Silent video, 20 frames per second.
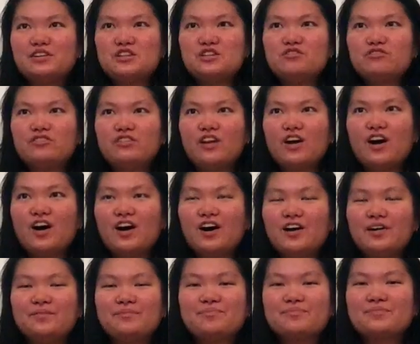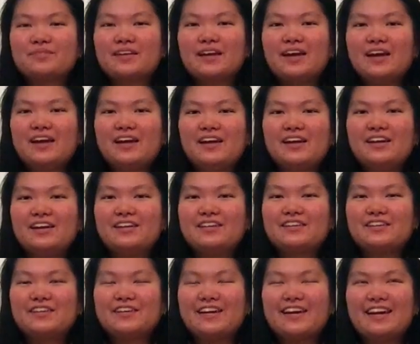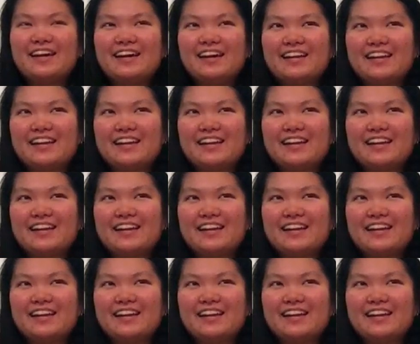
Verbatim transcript: Jude Law. It's great.